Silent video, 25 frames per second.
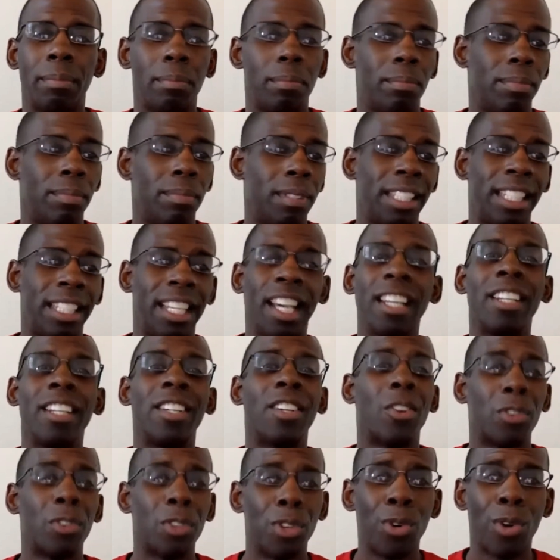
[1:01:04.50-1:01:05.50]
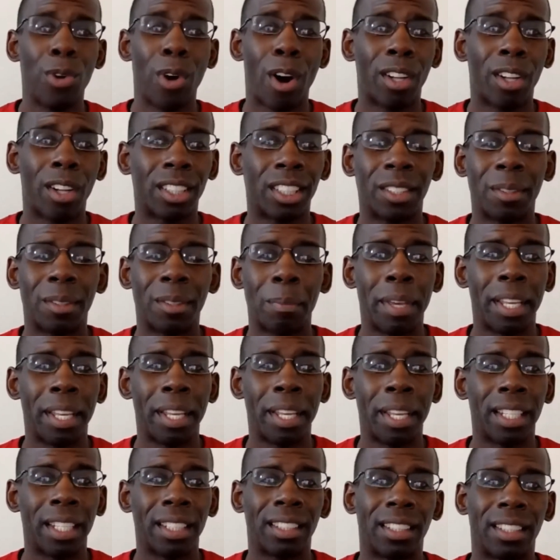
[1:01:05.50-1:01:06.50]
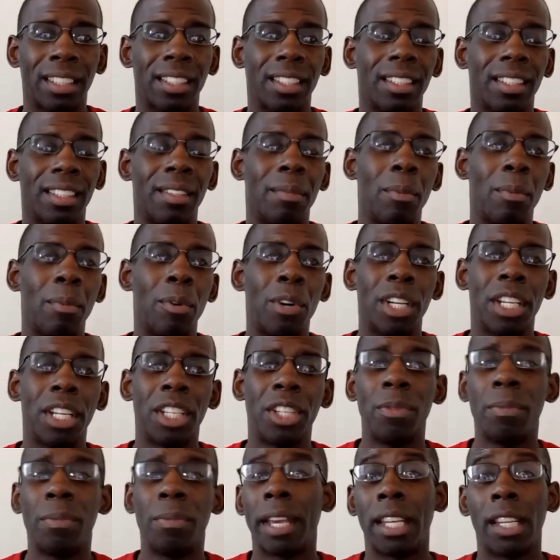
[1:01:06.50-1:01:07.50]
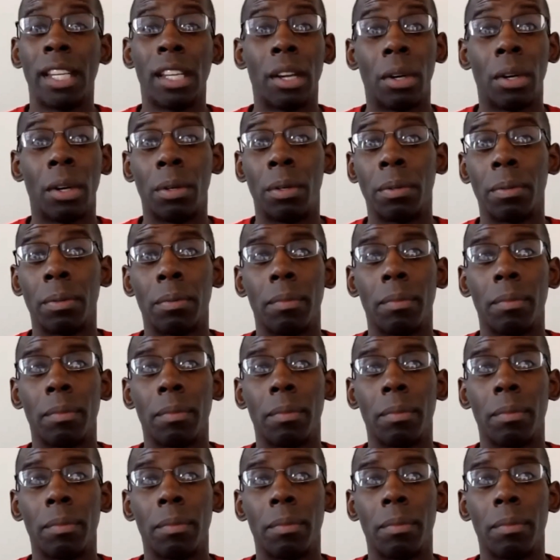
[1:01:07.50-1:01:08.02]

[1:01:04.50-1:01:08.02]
telling on you all to the minister more than you may know.